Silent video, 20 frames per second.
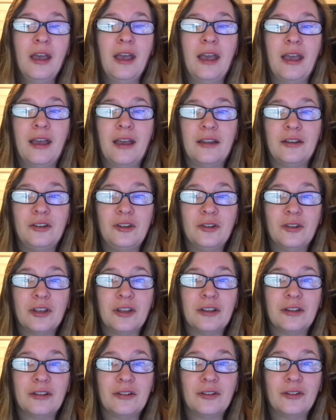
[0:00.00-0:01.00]
and you
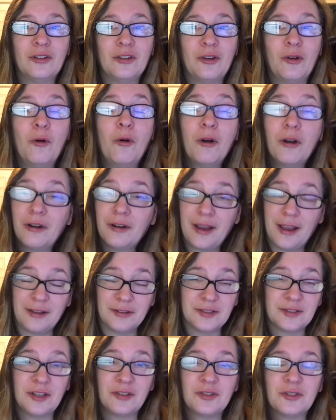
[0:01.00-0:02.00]
can, or
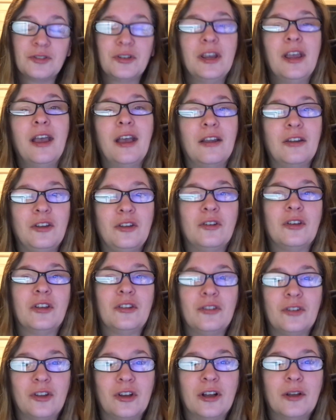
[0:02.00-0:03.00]
Ancestry, and you
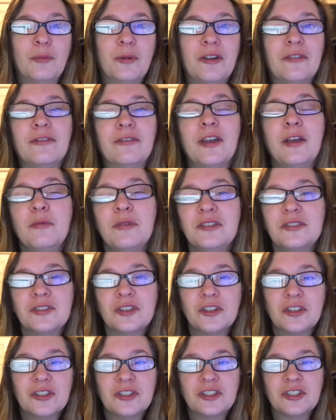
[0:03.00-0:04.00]
can look, but Family
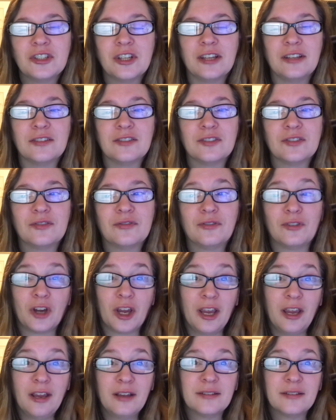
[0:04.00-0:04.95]
Search is free.